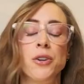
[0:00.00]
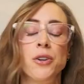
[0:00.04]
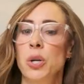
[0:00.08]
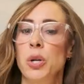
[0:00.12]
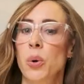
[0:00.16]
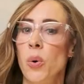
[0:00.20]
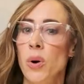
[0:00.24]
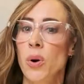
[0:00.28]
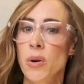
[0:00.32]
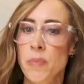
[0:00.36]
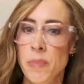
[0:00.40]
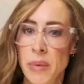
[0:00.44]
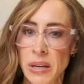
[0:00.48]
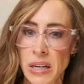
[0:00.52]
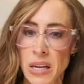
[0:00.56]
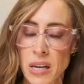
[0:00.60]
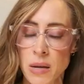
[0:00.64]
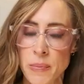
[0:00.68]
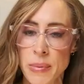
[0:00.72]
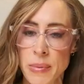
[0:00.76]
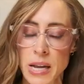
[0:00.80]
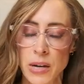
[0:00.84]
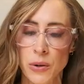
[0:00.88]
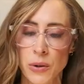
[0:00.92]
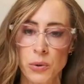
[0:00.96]
your
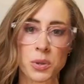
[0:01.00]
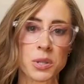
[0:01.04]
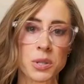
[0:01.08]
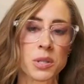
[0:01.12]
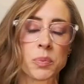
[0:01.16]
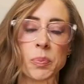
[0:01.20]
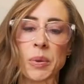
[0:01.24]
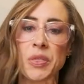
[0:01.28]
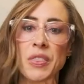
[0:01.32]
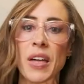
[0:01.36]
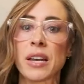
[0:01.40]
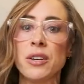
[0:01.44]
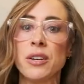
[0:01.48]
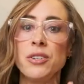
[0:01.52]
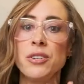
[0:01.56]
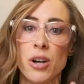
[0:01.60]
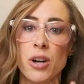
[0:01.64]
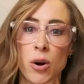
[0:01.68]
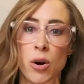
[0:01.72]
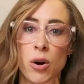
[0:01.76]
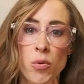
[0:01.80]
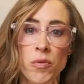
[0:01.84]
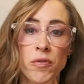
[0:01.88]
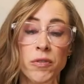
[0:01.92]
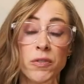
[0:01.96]
mini meals, but then
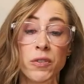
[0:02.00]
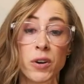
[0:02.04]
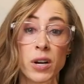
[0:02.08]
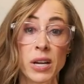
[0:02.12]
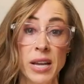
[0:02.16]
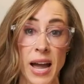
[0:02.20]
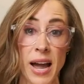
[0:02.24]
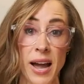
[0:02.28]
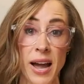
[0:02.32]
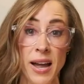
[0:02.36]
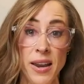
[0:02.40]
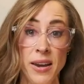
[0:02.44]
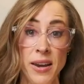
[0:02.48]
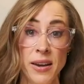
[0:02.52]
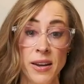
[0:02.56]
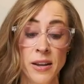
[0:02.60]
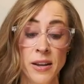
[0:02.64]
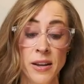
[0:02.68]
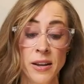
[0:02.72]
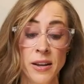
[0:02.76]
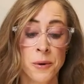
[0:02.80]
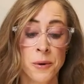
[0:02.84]
don't forget